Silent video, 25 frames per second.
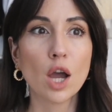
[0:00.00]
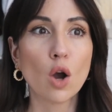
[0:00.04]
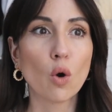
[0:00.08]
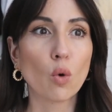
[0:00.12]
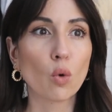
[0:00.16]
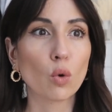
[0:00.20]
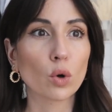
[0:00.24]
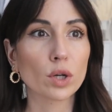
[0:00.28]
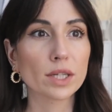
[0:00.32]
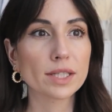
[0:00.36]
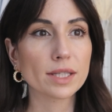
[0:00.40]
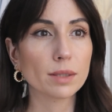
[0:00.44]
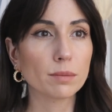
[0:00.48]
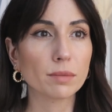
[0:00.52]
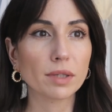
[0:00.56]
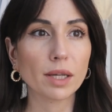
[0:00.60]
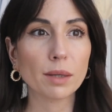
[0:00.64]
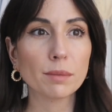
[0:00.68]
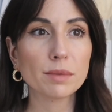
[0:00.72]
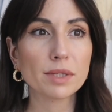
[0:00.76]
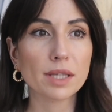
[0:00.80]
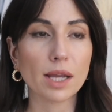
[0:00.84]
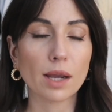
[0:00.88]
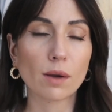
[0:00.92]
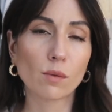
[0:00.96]
or
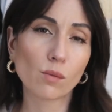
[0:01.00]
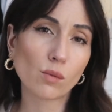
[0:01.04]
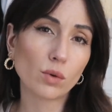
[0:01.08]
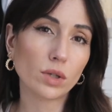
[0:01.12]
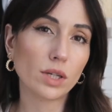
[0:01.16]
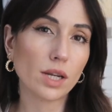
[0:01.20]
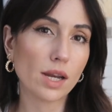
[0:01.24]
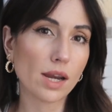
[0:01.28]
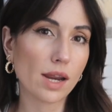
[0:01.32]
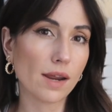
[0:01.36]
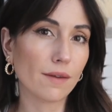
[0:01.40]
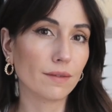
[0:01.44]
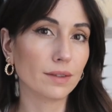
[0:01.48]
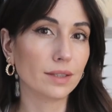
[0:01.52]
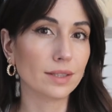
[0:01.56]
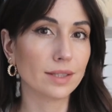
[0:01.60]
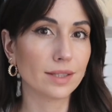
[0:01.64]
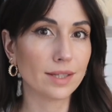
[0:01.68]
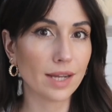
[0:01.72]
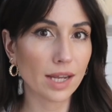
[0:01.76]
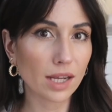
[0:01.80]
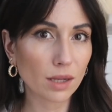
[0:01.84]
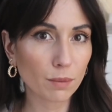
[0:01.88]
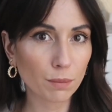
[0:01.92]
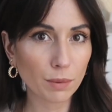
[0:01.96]
sometimes I wouldn't even
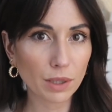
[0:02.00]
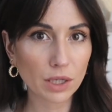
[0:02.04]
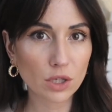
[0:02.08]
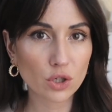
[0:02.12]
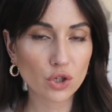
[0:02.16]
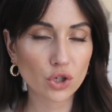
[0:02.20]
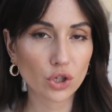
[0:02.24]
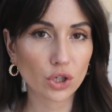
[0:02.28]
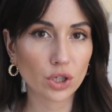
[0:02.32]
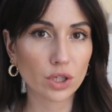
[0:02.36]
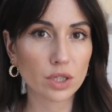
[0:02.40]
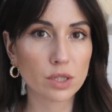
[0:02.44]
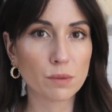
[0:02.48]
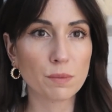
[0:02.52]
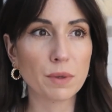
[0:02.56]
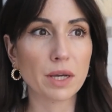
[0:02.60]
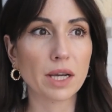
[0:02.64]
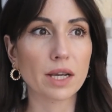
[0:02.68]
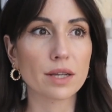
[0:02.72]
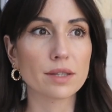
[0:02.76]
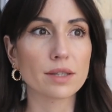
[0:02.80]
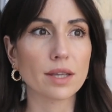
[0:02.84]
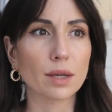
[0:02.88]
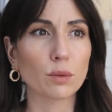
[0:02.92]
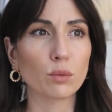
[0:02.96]
take pictures
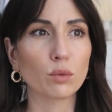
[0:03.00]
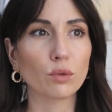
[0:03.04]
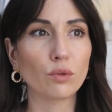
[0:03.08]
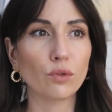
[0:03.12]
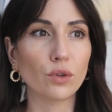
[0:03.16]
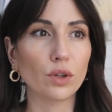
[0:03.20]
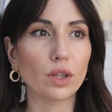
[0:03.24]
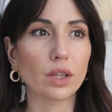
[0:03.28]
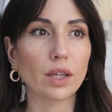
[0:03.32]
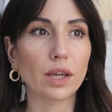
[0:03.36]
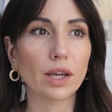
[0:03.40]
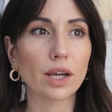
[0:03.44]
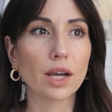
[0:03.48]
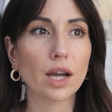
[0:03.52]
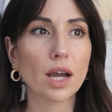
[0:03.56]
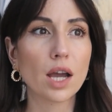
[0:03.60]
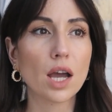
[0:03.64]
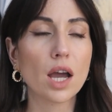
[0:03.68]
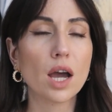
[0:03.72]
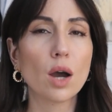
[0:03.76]
because I would feel like,